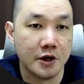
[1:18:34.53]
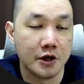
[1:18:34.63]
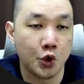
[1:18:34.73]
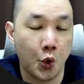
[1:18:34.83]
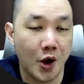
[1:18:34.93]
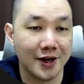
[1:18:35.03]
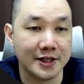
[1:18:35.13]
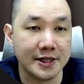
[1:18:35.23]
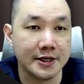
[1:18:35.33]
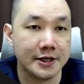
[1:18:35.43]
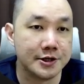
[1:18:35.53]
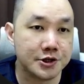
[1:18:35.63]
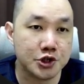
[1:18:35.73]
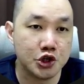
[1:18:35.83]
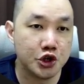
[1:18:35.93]
quality
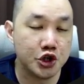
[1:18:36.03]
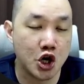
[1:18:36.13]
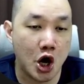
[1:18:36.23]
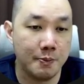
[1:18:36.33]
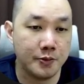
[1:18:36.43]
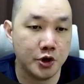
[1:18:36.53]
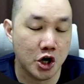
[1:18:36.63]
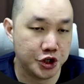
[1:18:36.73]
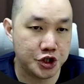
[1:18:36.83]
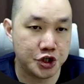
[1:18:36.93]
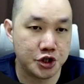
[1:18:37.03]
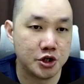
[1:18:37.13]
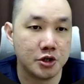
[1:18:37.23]
is top-notch.